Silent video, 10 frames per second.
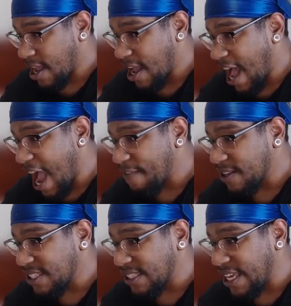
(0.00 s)
I've
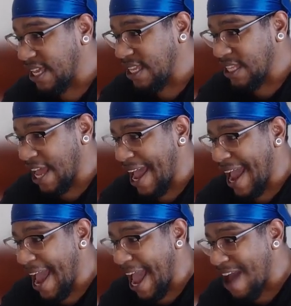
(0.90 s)
seen the
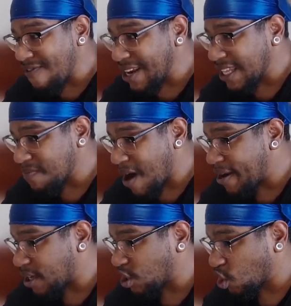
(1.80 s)
heavenly
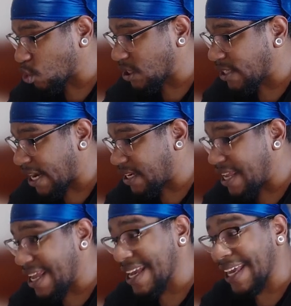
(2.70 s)
demonic sword
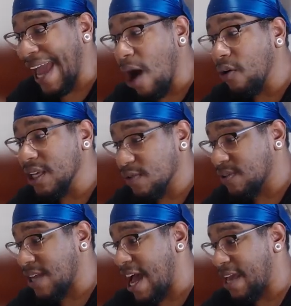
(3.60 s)
technique countless of
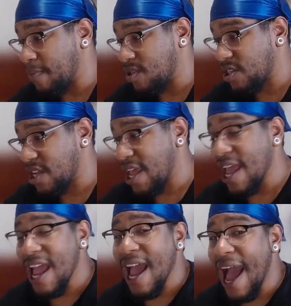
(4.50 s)
times
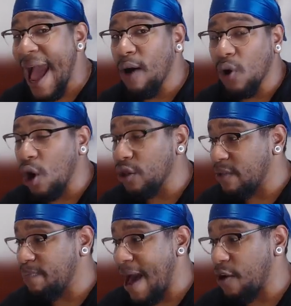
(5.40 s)
out on the
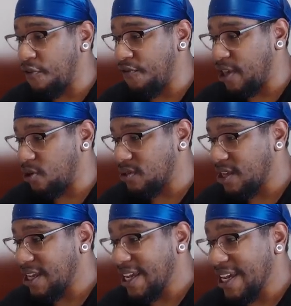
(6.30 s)
battlefield.
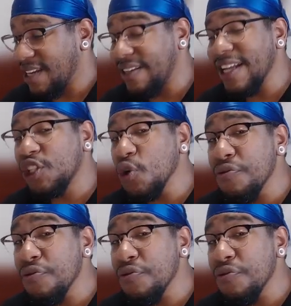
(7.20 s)
Did you